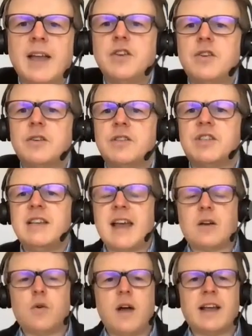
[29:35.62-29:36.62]
And you can see
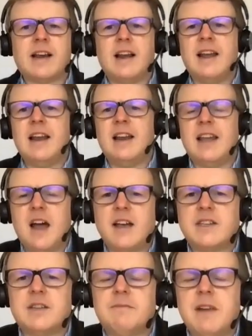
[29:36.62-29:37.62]
that quite clearly at
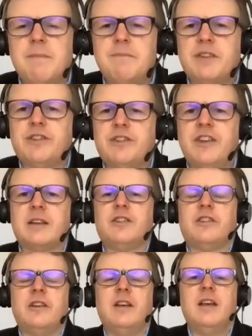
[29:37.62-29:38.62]
item number
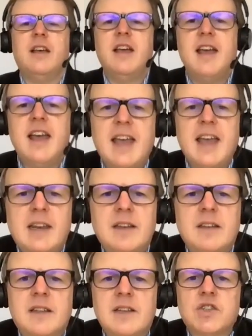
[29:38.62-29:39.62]
6
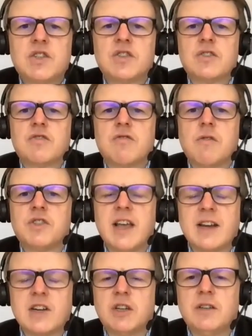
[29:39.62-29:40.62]
in this cross
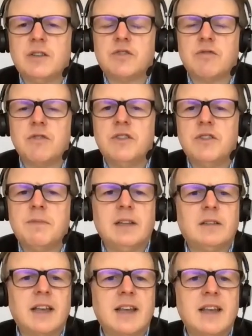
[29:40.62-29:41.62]
section through the
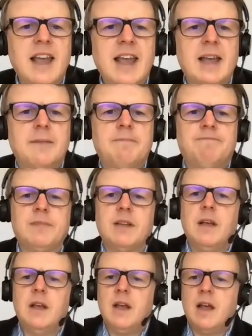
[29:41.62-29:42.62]
building here.
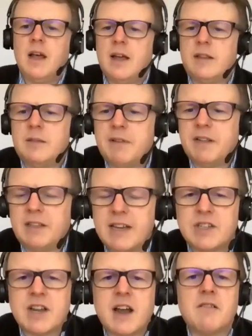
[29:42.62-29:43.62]
The building
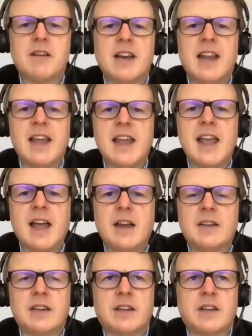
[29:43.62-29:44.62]
is currently
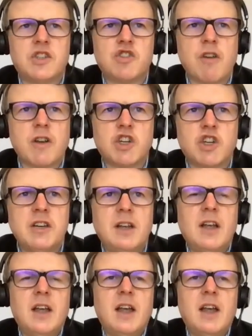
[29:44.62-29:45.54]
under construction.